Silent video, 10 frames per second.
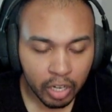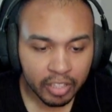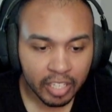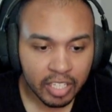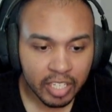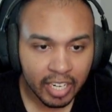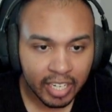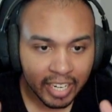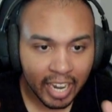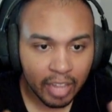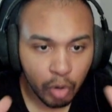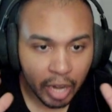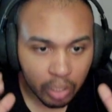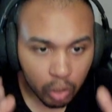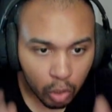They decided to gather
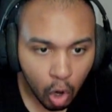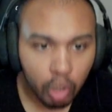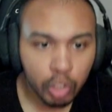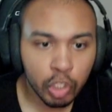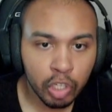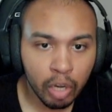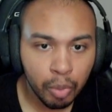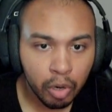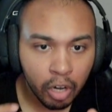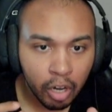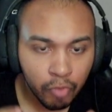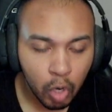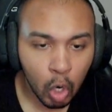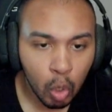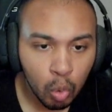a large number of
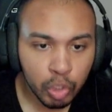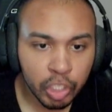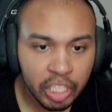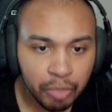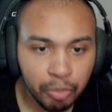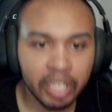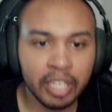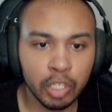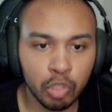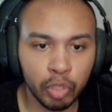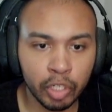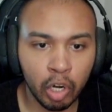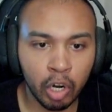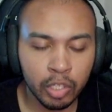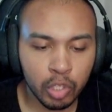OG PS3
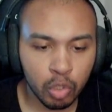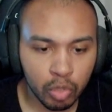consoles.